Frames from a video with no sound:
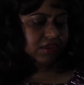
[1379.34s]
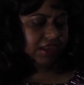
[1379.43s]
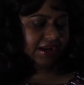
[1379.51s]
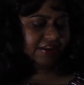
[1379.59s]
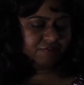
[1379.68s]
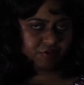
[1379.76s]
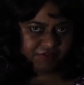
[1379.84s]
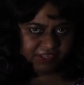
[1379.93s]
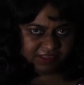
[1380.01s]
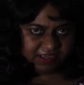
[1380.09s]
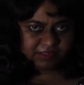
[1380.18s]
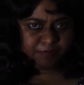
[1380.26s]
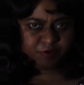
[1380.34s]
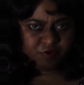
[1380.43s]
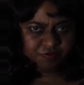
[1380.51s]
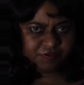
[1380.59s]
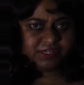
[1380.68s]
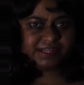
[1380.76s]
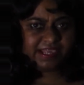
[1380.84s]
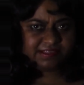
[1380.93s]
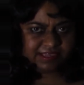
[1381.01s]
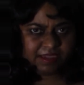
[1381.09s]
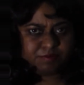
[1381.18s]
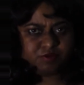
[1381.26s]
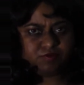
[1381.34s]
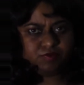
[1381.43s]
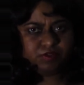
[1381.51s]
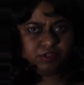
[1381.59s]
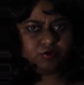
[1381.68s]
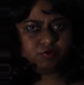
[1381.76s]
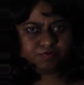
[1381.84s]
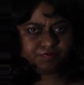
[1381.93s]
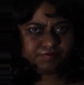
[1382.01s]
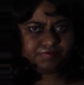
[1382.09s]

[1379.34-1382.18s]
And if your visa is approved, it takes time to,